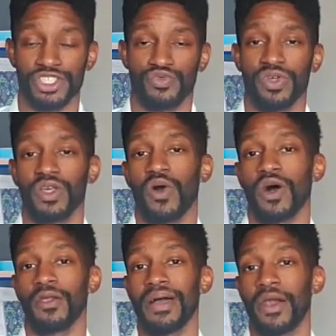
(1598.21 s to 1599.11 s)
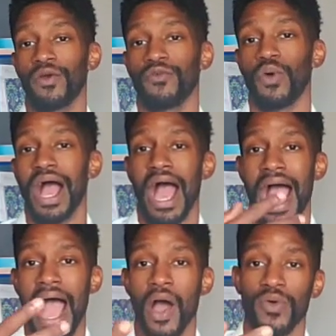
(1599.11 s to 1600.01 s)
It's really all a matter of
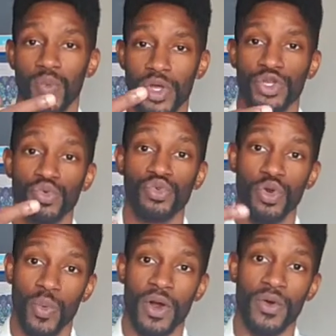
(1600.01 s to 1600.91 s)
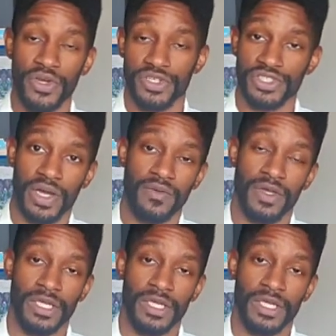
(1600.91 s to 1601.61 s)
how and when you do the work on yourself.